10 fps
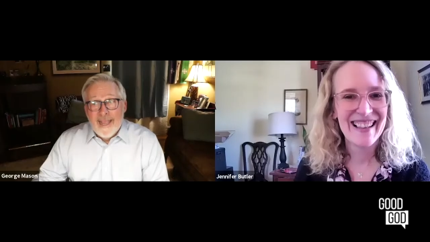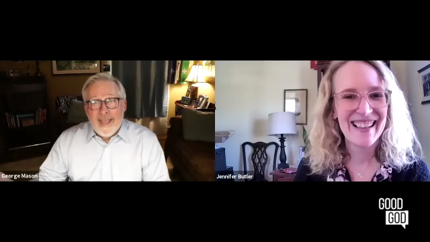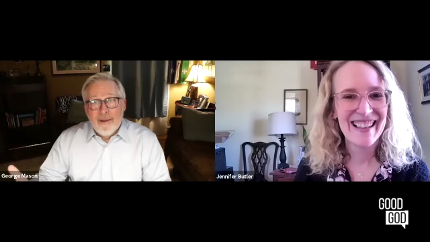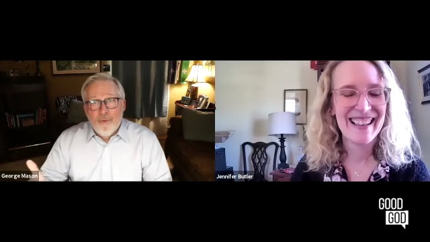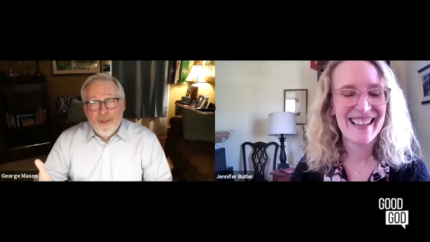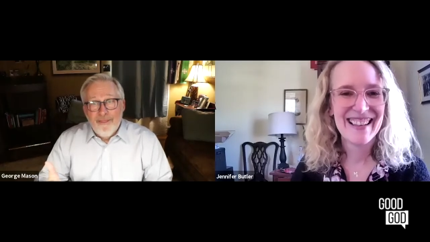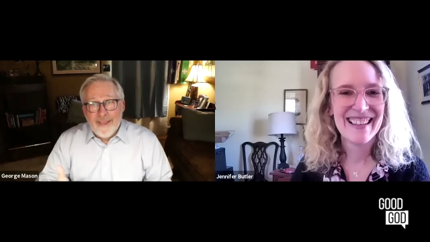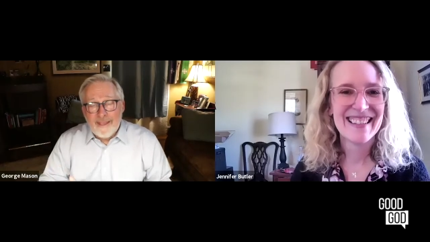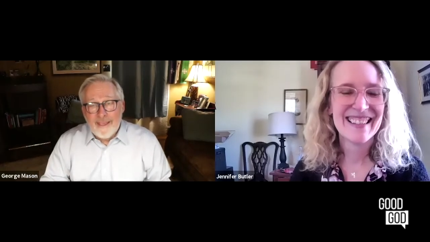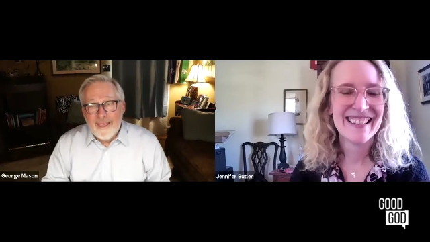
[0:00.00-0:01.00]
Speaker 1: And when they
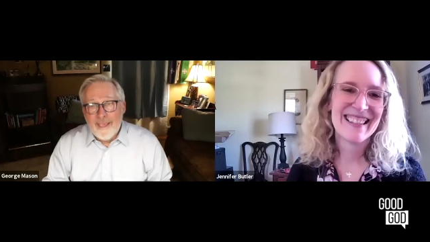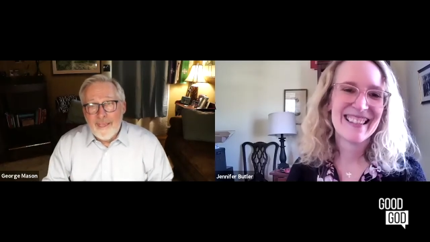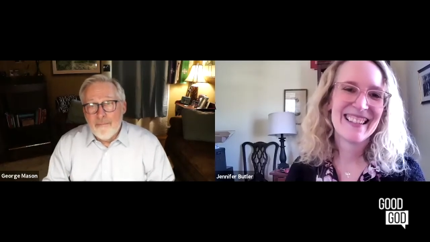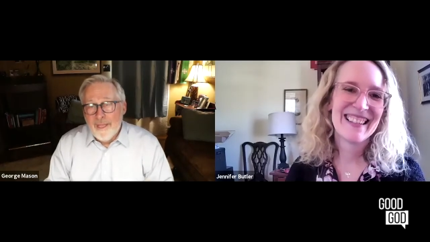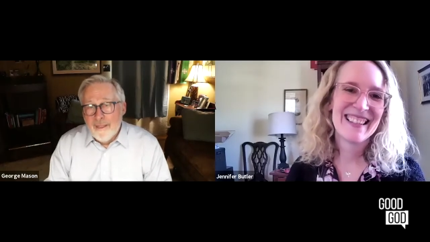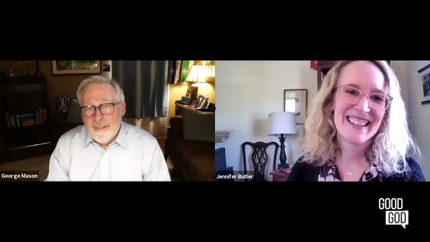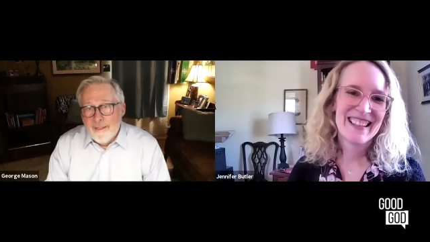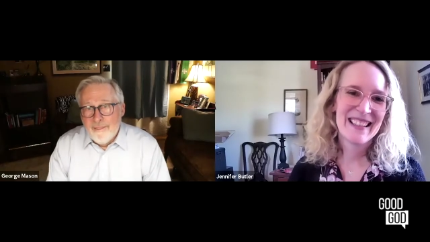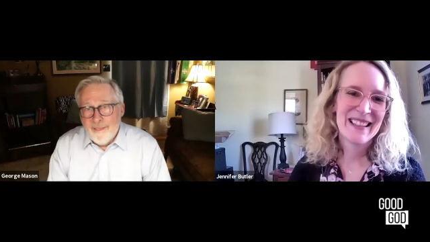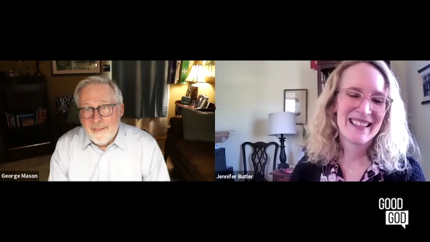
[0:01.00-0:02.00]
came,
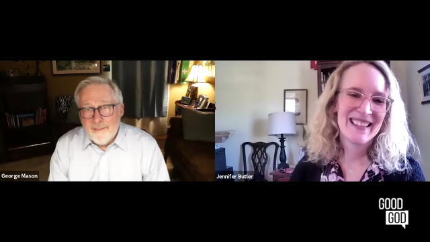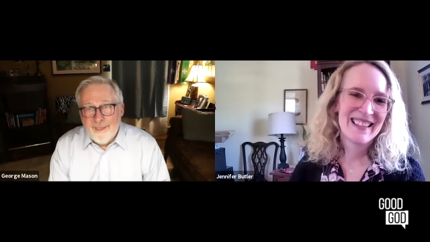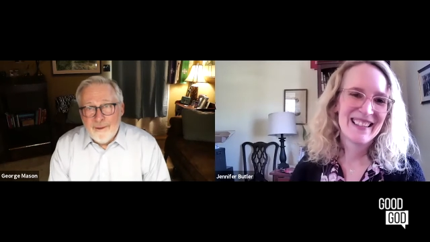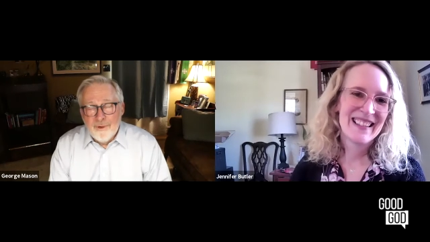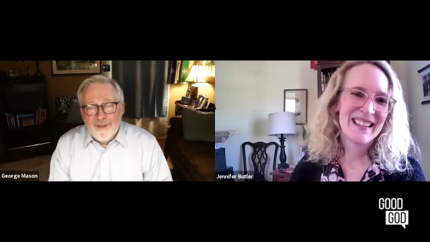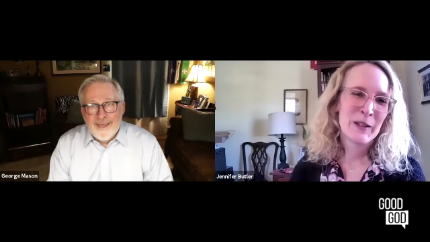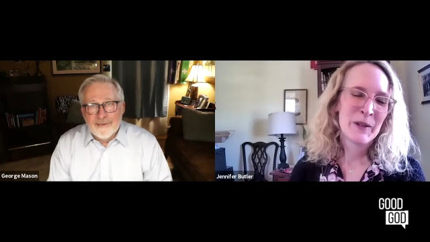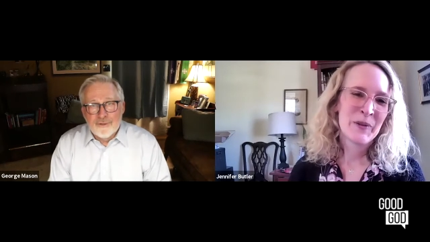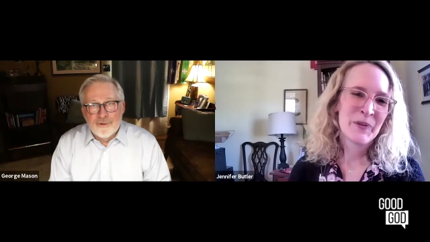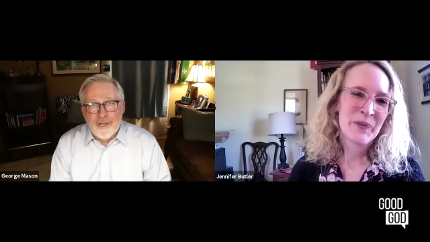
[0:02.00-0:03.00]
they were not
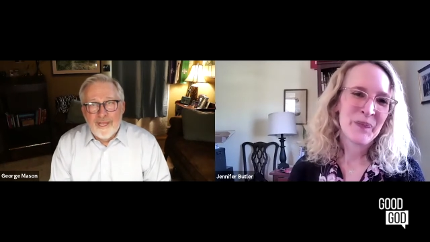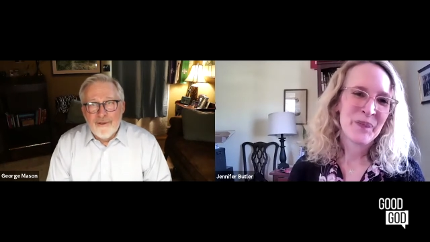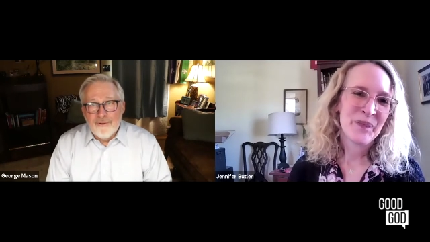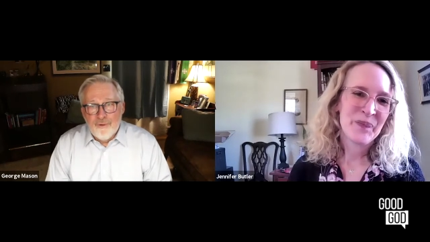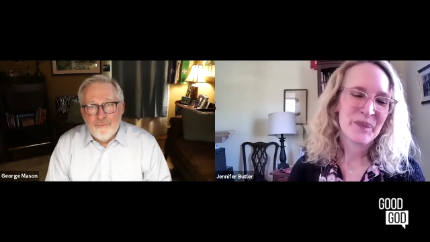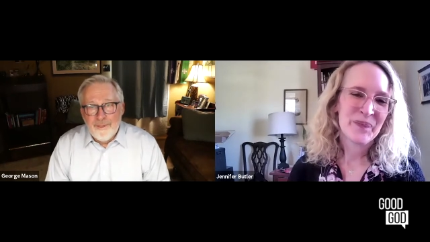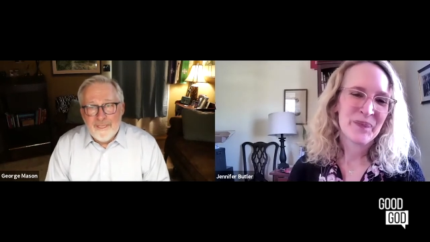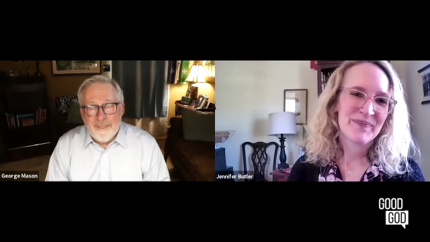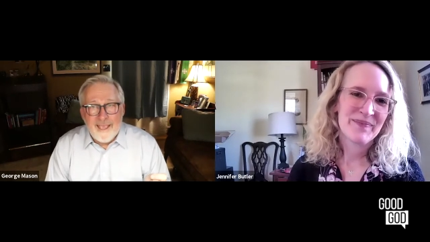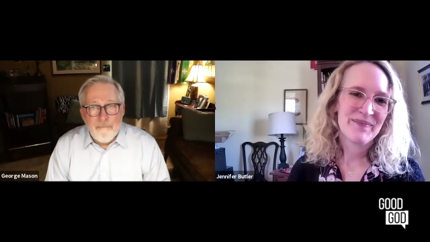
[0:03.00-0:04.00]
trying to
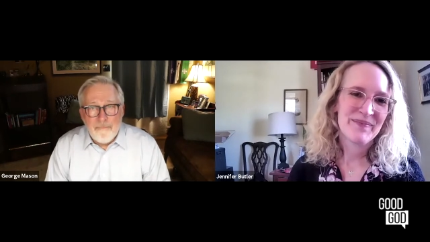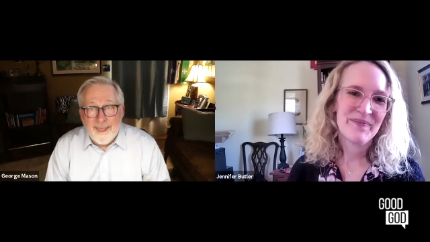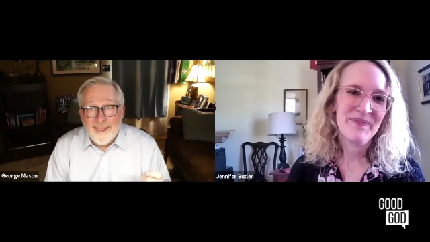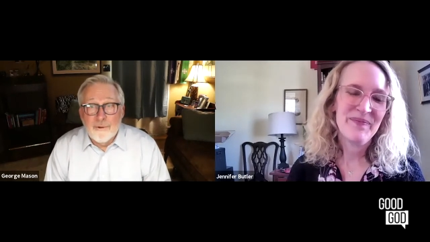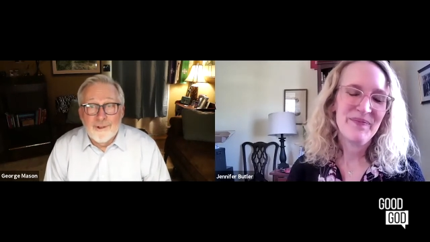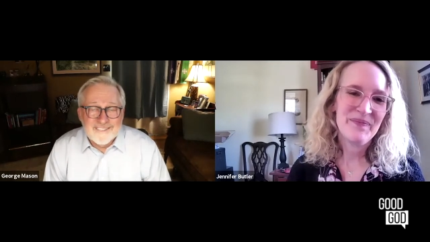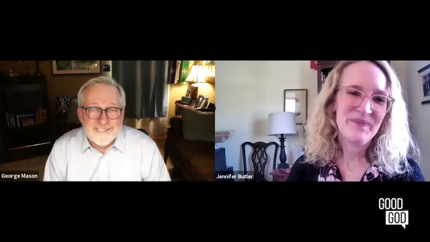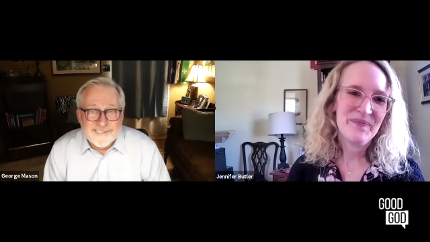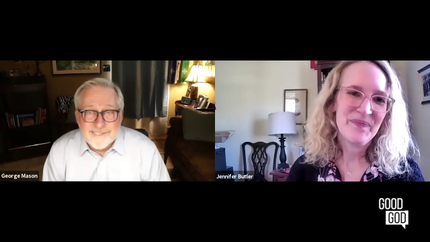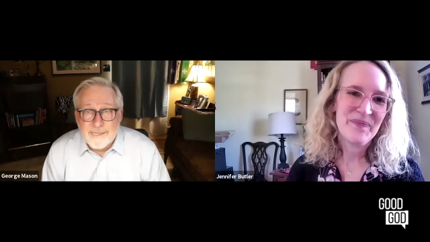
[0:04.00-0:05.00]
be
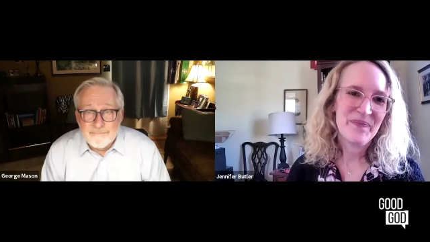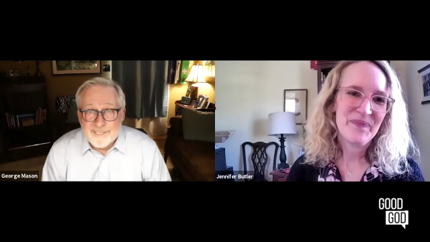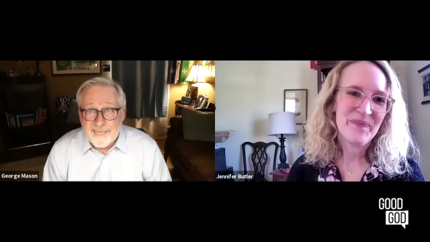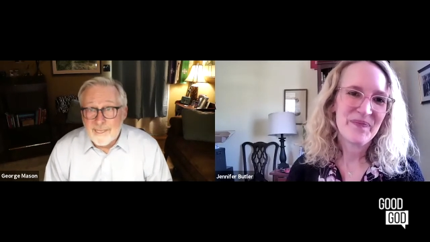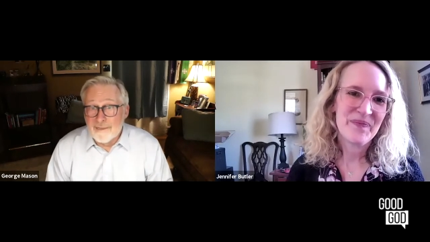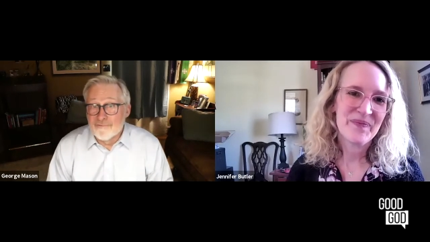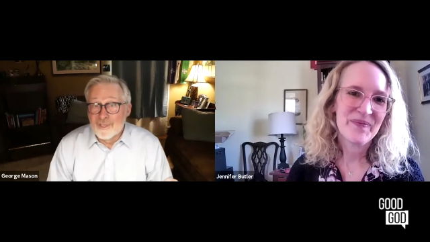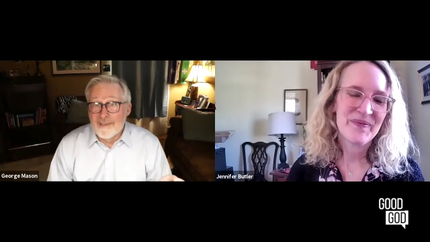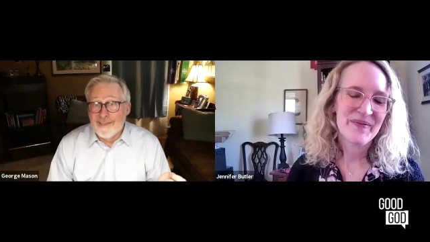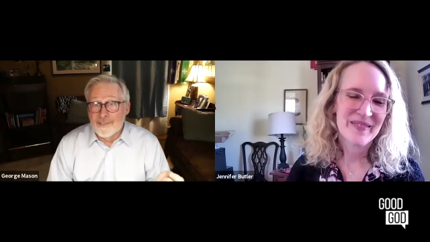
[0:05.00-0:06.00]
empirists themselves
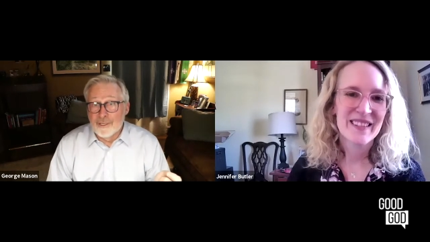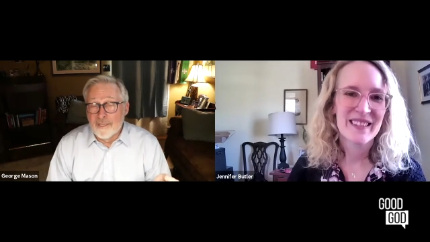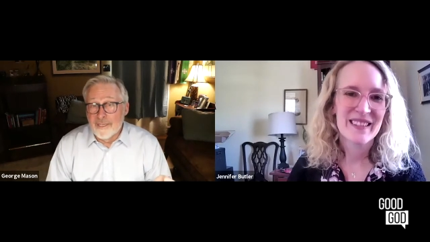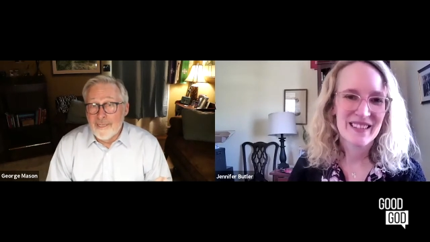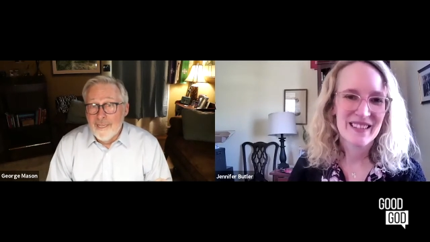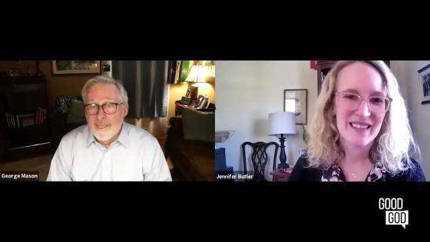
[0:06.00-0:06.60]
initially.